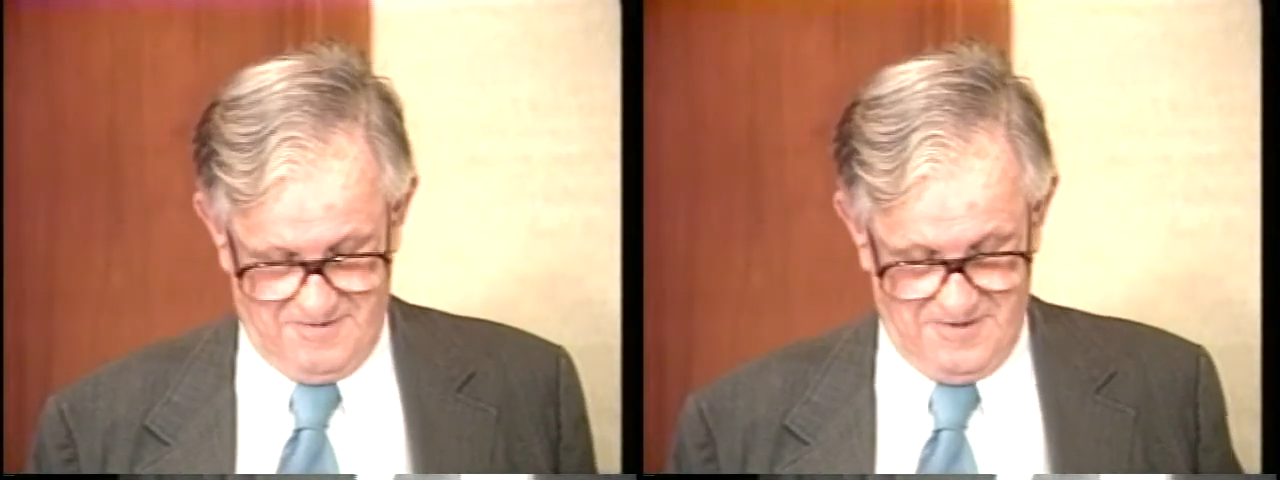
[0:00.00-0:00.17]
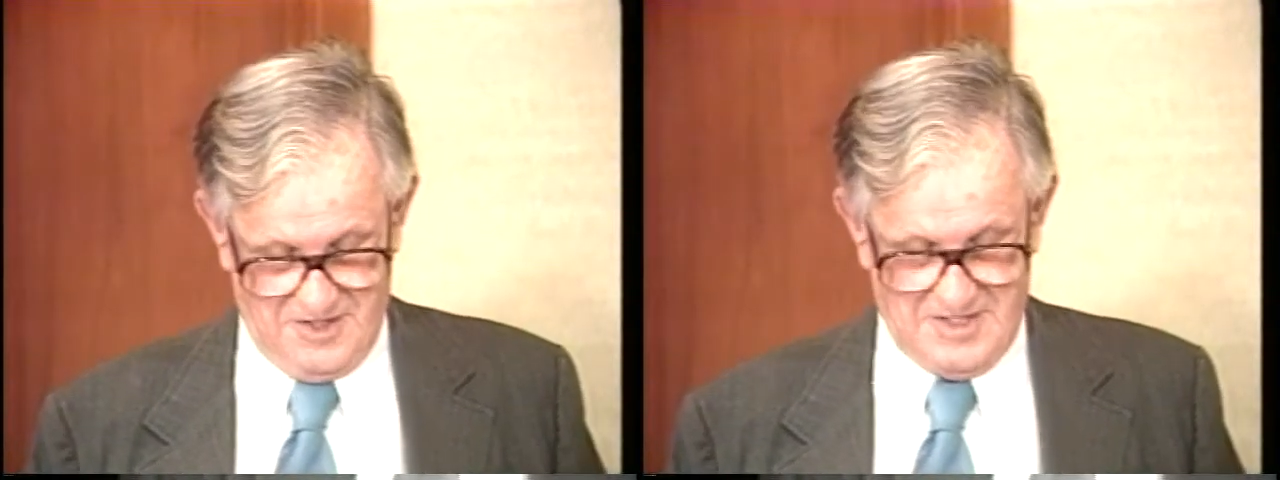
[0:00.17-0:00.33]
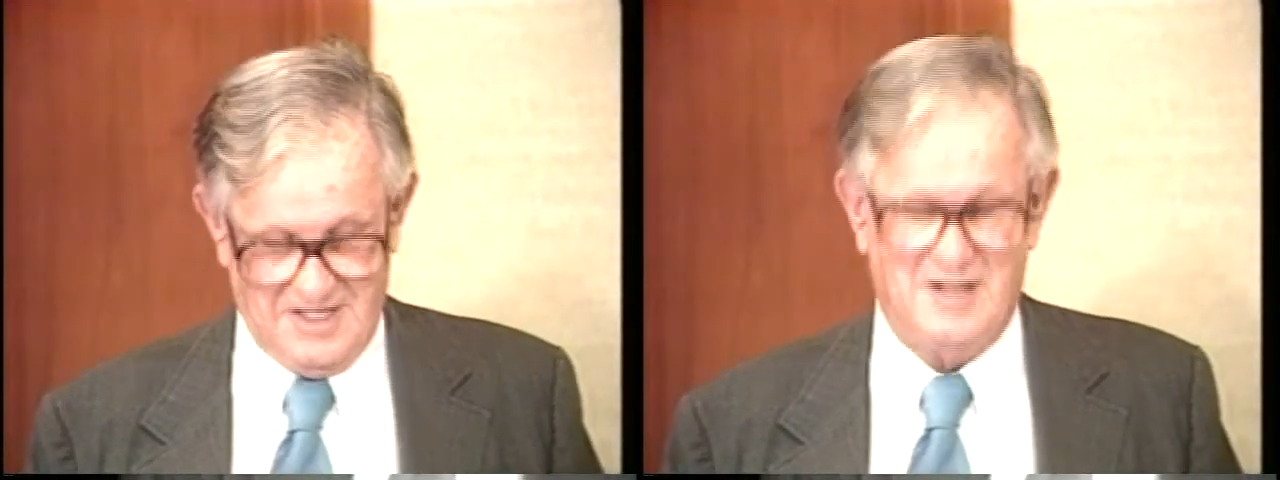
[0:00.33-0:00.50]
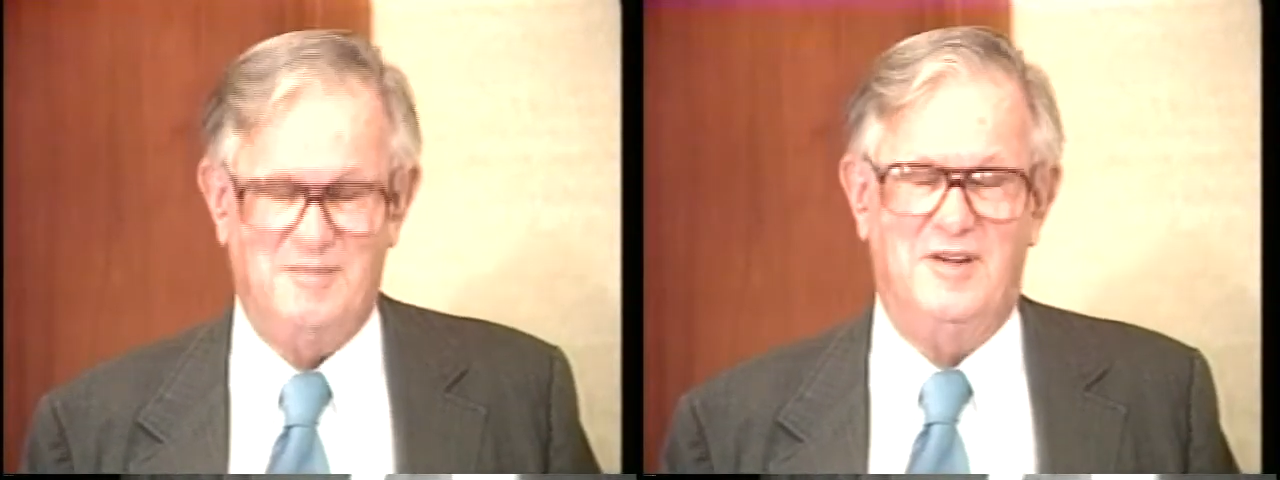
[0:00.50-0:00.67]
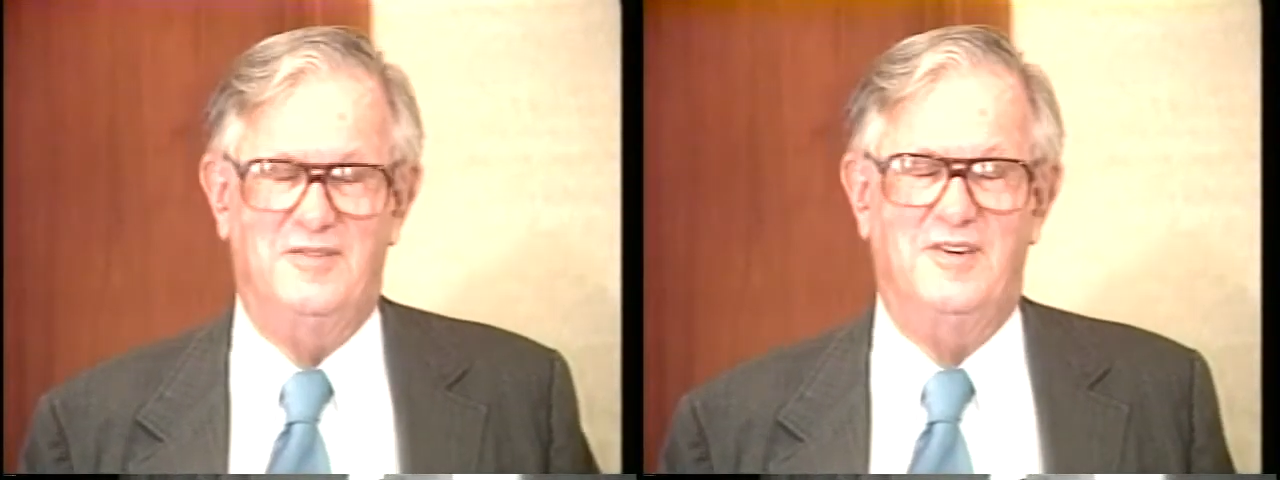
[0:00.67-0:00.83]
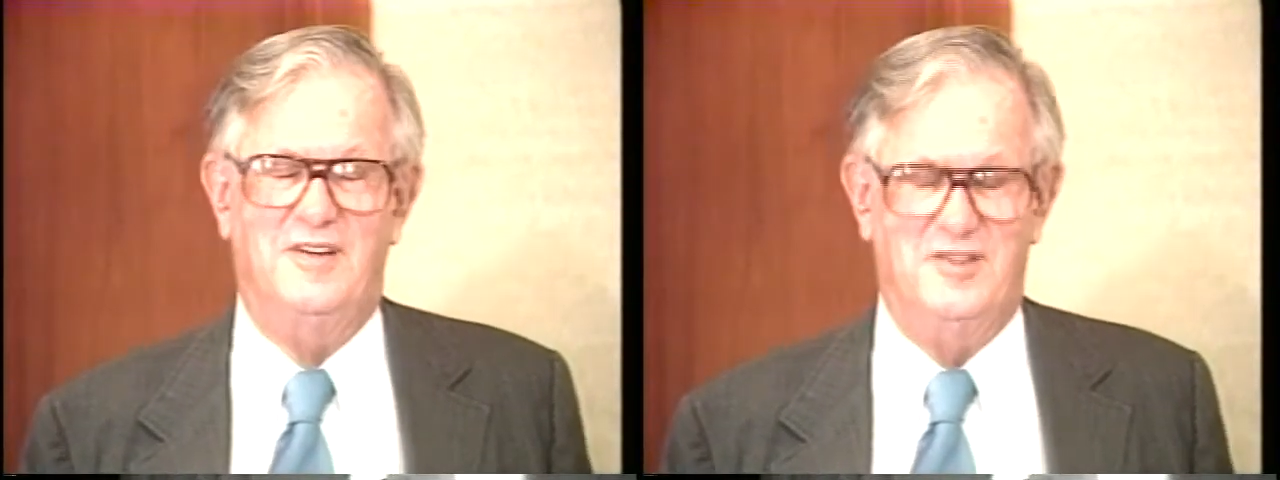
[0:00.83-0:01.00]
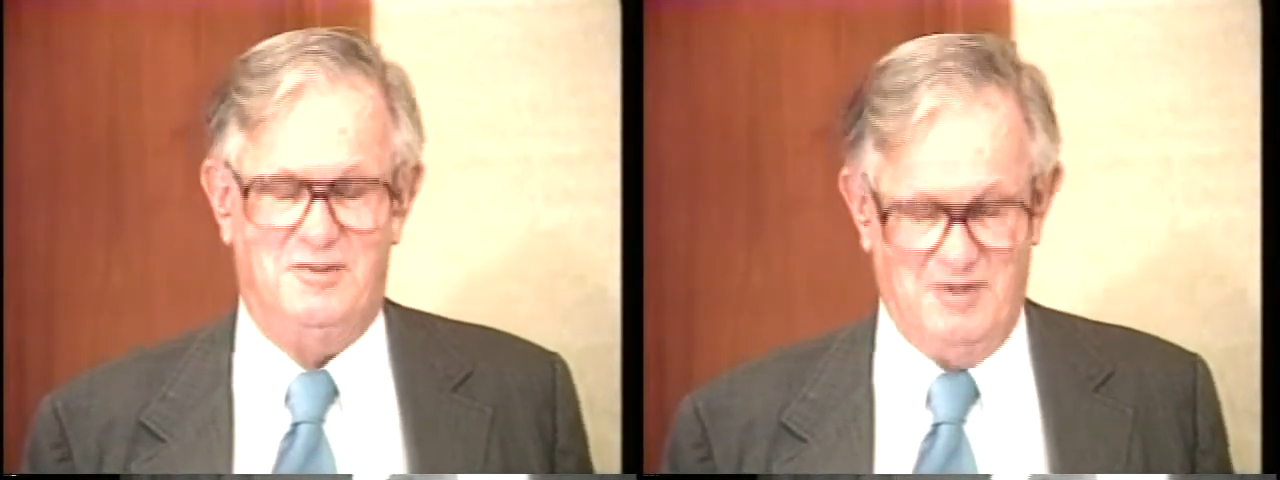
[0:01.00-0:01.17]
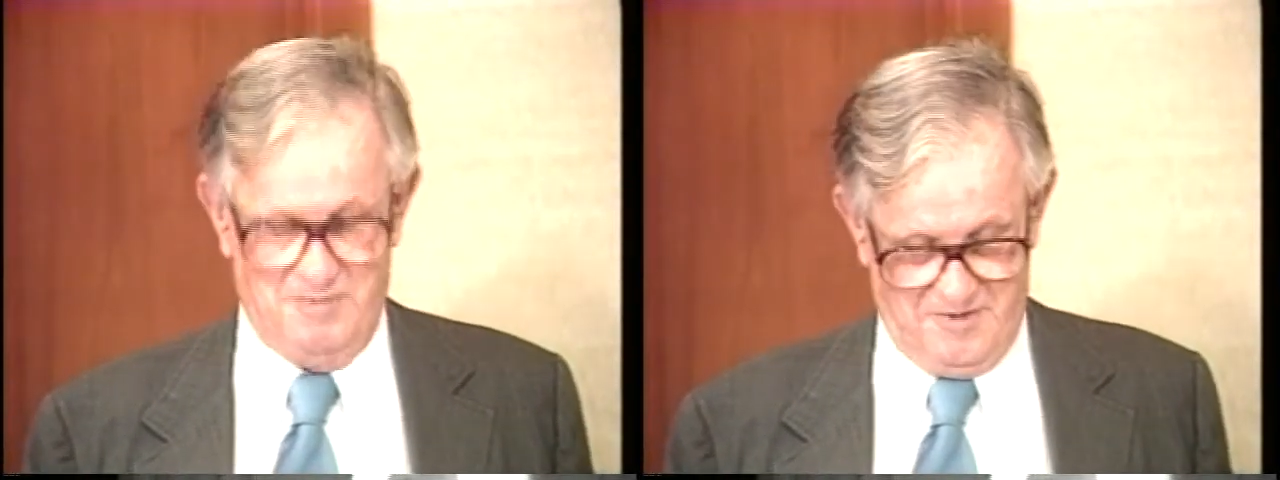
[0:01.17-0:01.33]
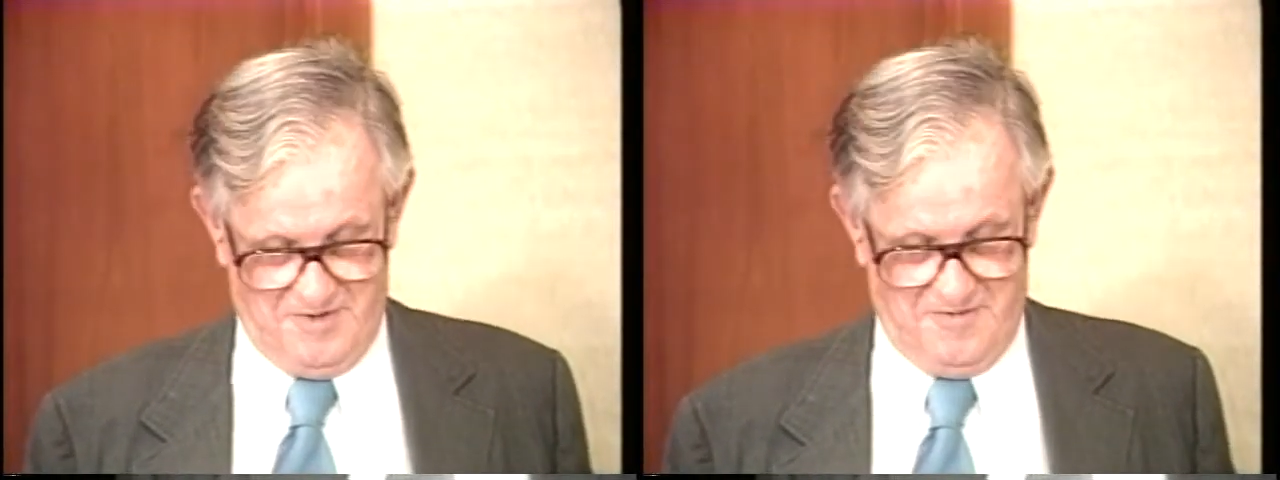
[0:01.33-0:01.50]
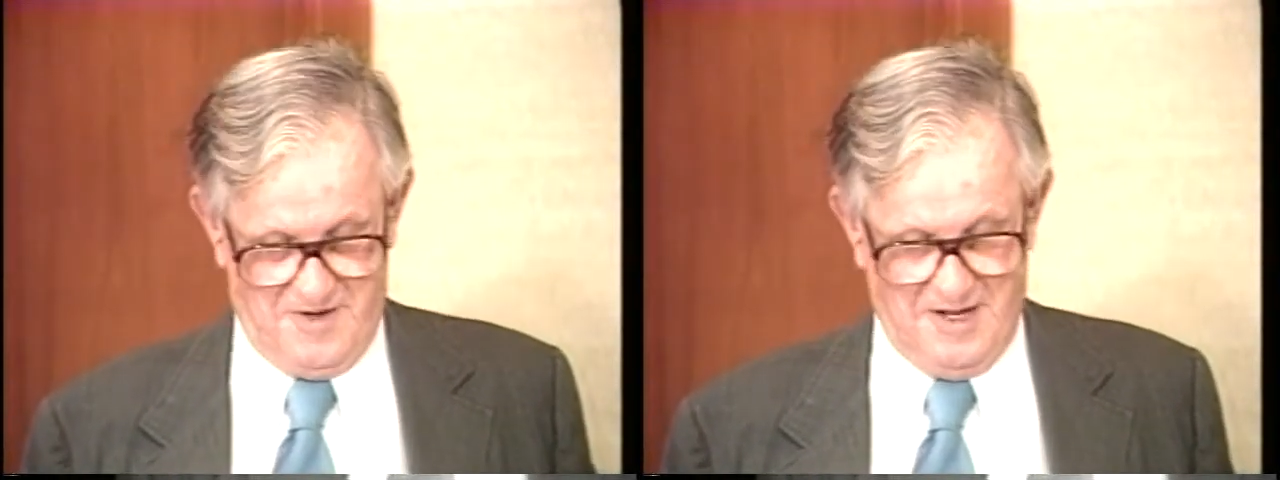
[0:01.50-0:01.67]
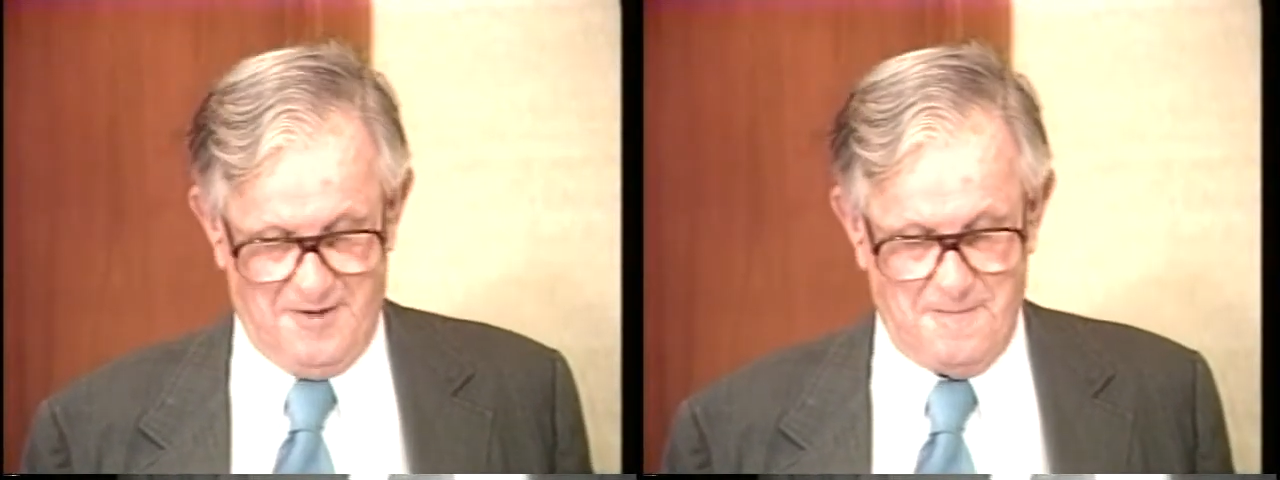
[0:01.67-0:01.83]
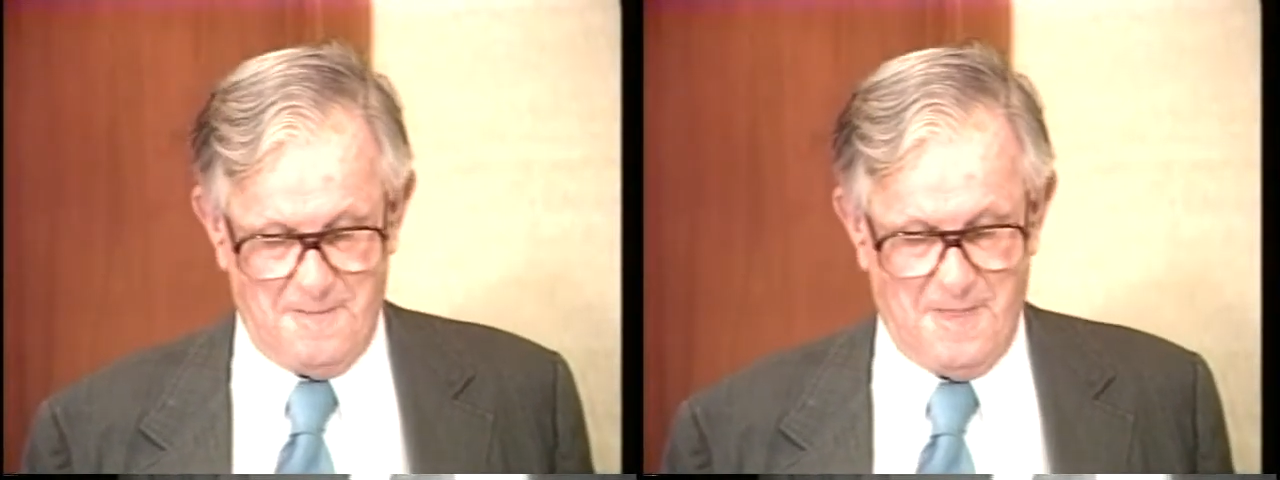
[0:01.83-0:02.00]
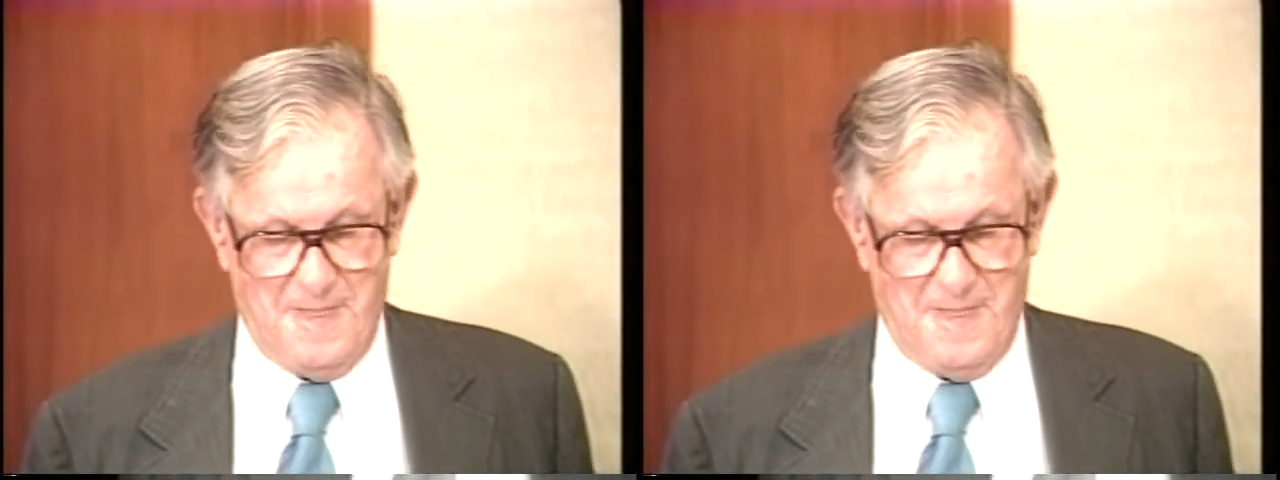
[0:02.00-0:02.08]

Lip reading: fished out of my father's reprint file.